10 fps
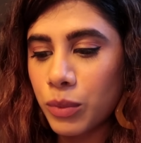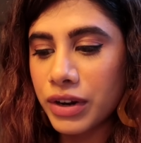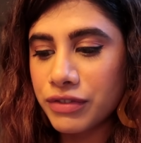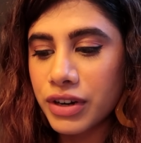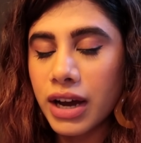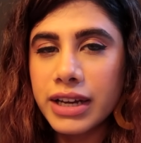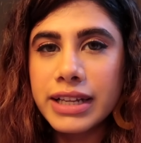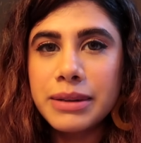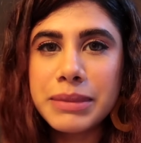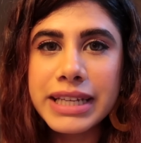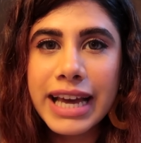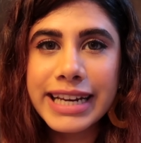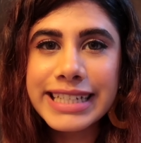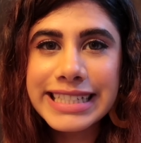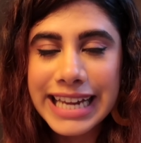one for Akhil, me and
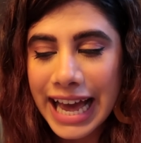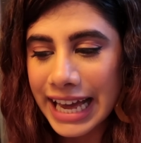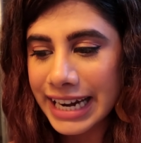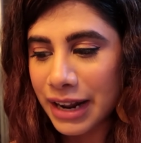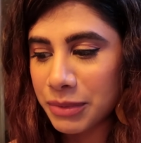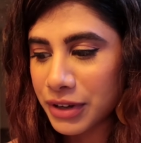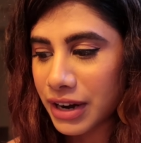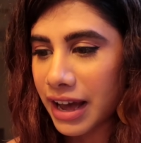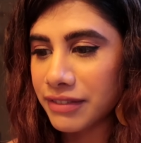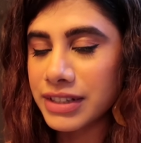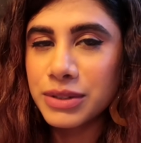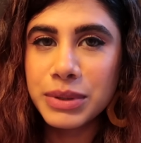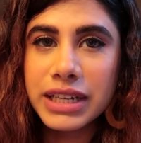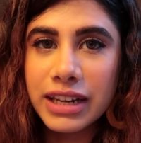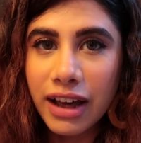his dad, and we're gonna have this.
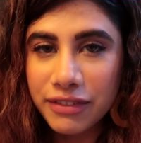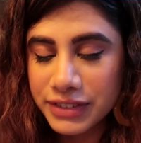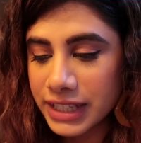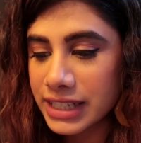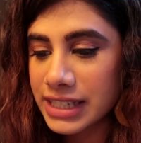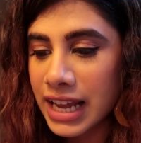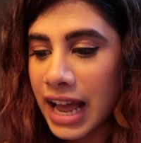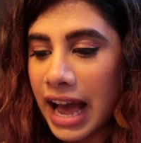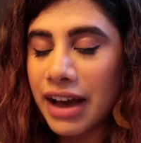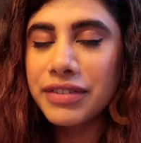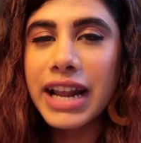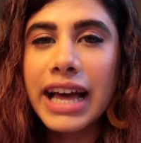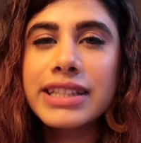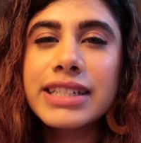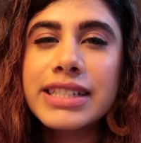We love this. I haven't
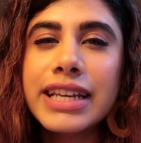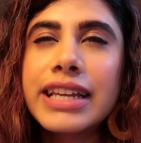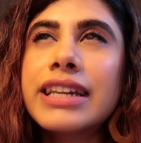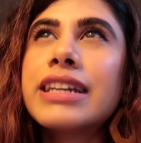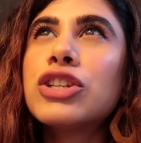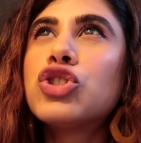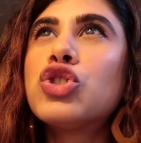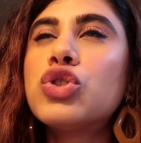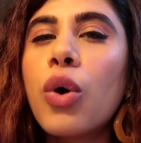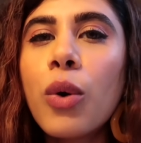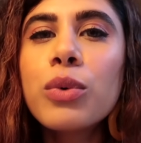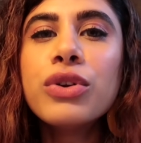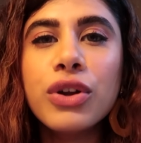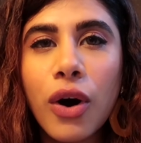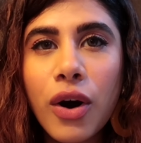had this in so
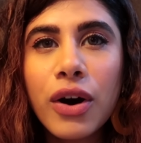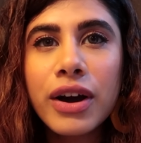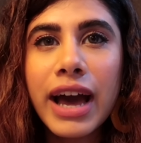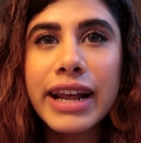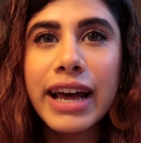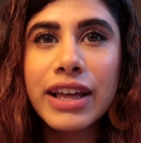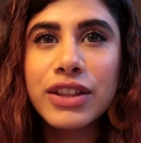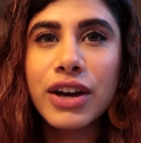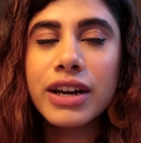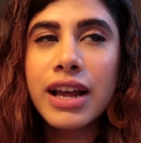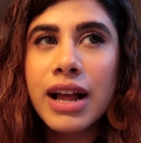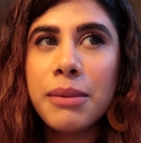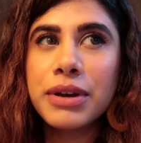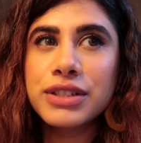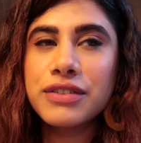long, and I thought
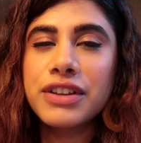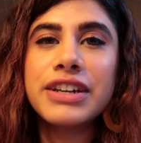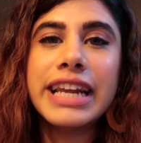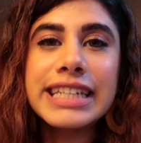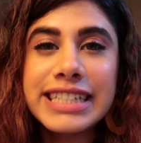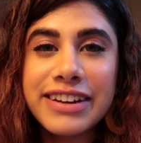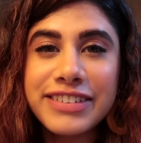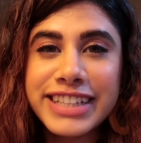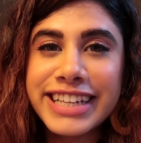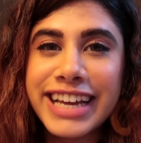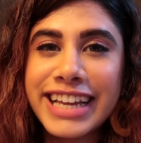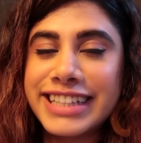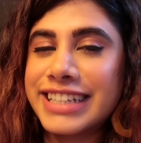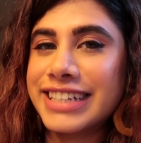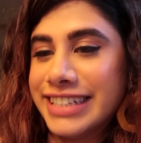because of the rains and everything, I
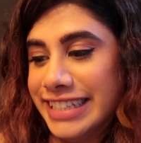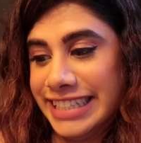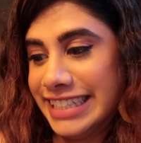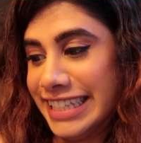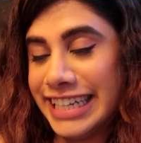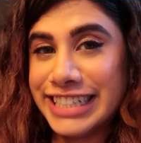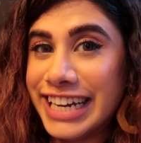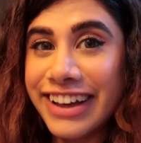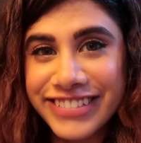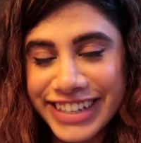think I should have